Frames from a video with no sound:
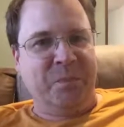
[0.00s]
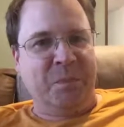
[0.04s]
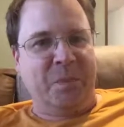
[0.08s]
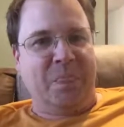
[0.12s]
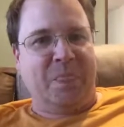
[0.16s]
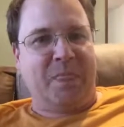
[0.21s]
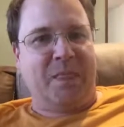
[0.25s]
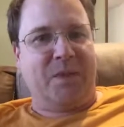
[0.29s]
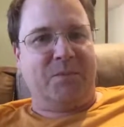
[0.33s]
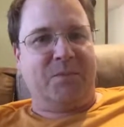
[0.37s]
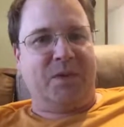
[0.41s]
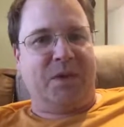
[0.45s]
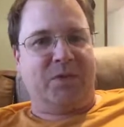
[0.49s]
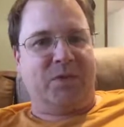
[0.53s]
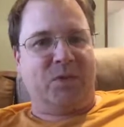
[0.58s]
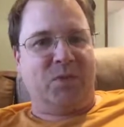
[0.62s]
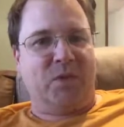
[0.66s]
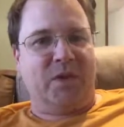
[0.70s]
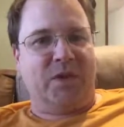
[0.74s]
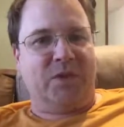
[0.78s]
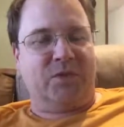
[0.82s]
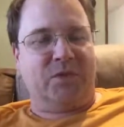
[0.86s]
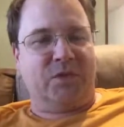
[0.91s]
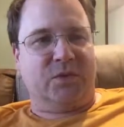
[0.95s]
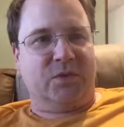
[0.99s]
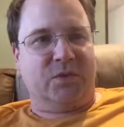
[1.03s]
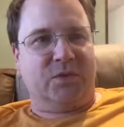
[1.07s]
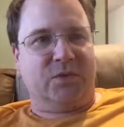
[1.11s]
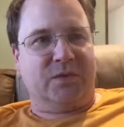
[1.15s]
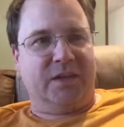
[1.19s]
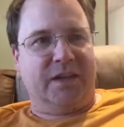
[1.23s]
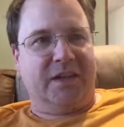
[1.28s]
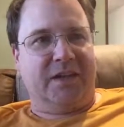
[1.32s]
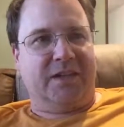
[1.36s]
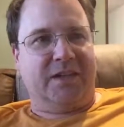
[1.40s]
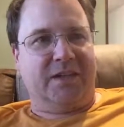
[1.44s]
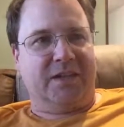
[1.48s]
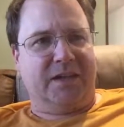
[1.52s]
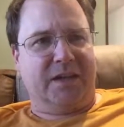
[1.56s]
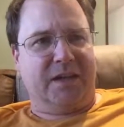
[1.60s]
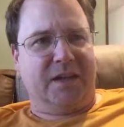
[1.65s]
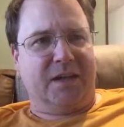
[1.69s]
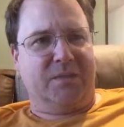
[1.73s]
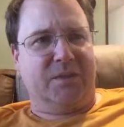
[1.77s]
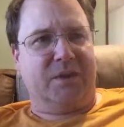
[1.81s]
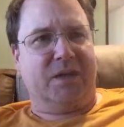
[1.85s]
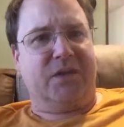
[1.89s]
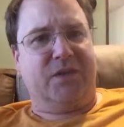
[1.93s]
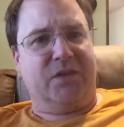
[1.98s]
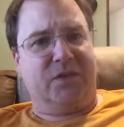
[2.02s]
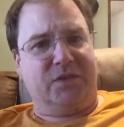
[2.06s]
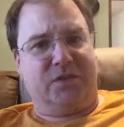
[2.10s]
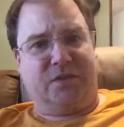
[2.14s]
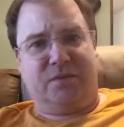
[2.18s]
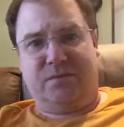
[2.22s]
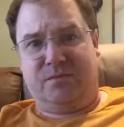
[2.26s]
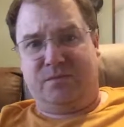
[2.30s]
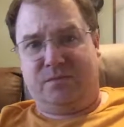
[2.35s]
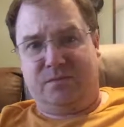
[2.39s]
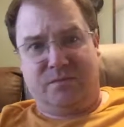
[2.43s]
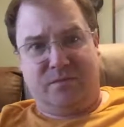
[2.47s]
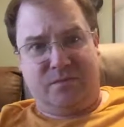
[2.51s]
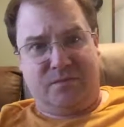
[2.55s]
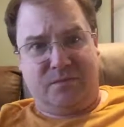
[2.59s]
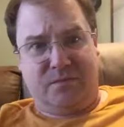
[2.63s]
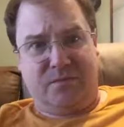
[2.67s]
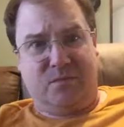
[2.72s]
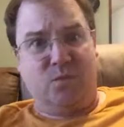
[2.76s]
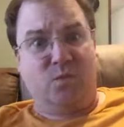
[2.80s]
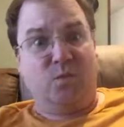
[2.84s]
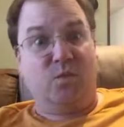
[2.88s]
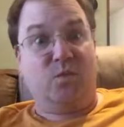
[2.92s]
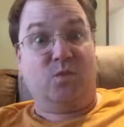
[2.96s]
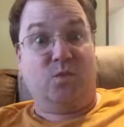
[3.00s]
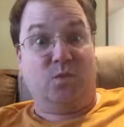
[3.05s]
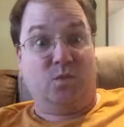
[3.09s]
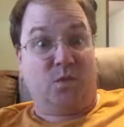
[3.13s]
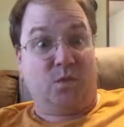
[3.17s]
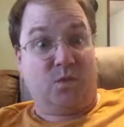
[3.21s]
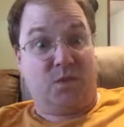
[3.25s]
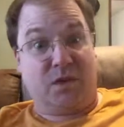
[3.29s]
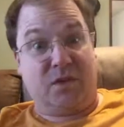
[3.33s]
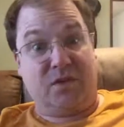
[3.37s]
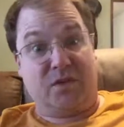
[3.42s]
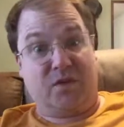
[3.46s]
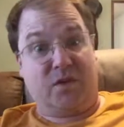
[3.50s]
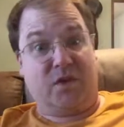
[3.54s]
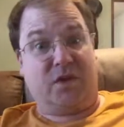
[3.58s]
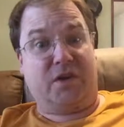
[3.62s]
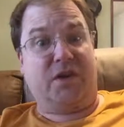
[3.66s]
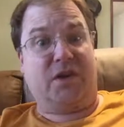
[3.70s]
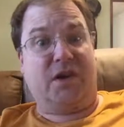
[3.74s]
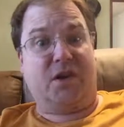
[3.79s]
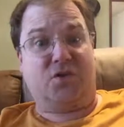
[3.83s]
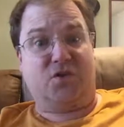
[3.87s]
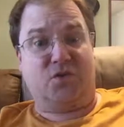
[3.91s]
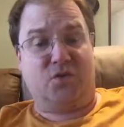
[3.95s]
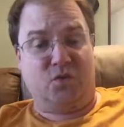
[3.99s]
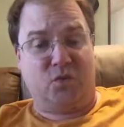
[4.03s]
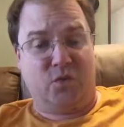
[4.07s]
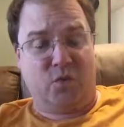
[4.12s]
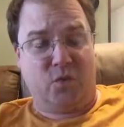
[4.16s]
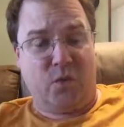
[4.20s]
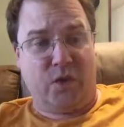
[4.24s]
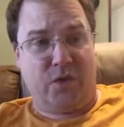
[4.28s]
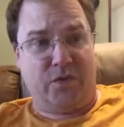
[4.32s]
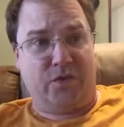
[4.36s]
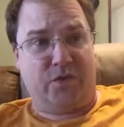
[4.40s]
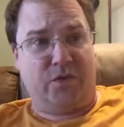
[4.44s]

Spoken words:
the Windsor Lakeland game because of our connections with Windsor.